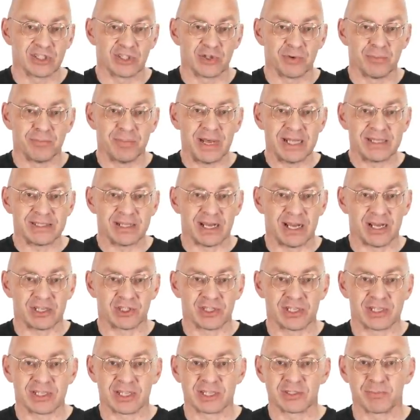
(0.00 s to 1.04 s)
is to
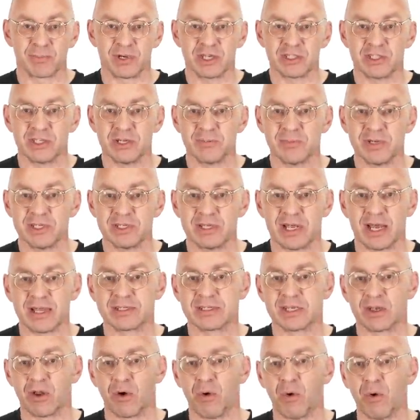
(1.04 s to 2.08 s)
massage this expression a bit
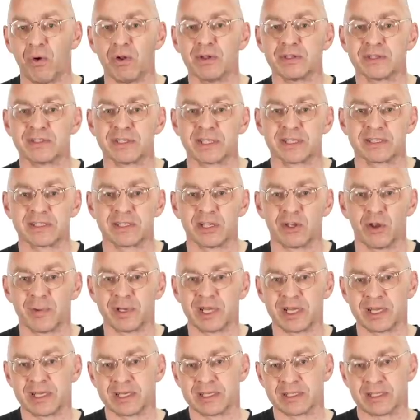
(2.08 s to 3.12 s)
until all six
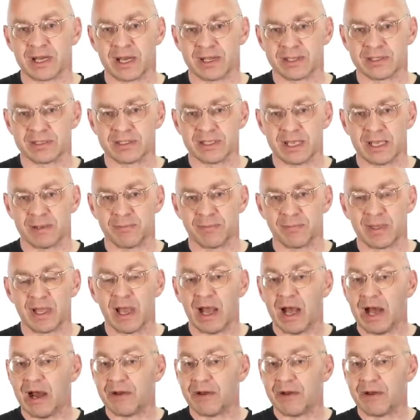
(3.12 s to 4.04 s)
denominators are the same.